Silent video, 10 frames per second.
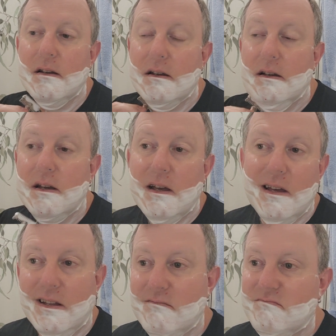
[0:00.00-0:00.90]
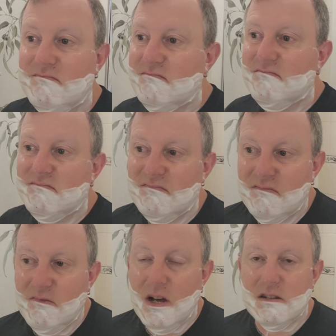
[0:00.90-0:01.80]
And
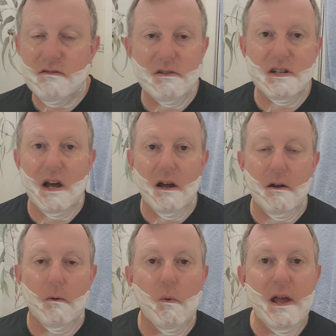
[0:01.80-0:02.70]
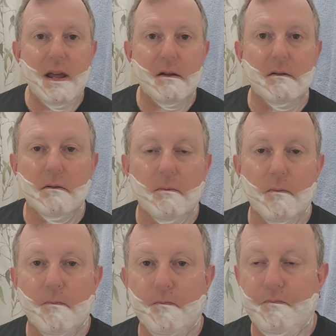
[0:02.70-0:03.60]
once or so a week,
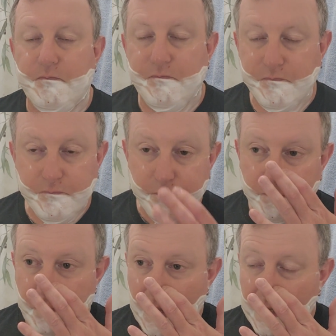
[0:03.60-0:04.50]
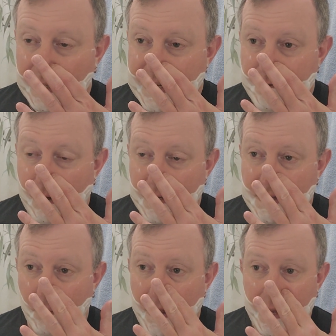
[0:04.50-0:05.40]
at least once
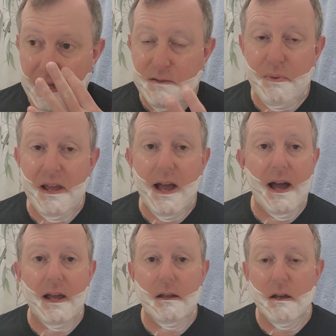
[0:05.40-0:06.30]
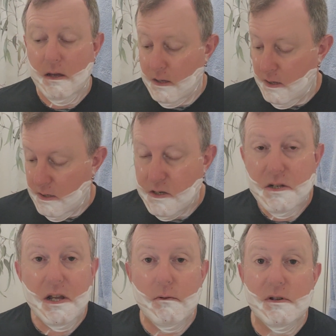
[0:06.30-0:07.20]
a week, his PA,
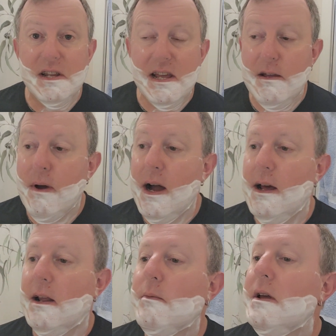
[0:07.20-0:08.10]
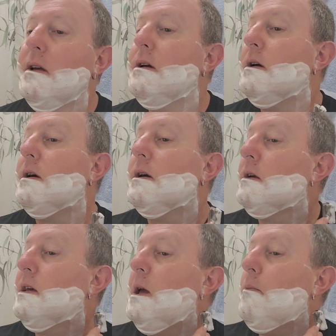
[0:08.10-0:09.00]
she was emailing me and
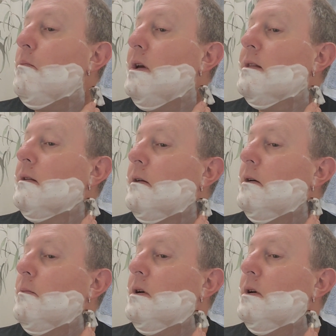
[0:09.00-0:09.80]
keeping me in the loop.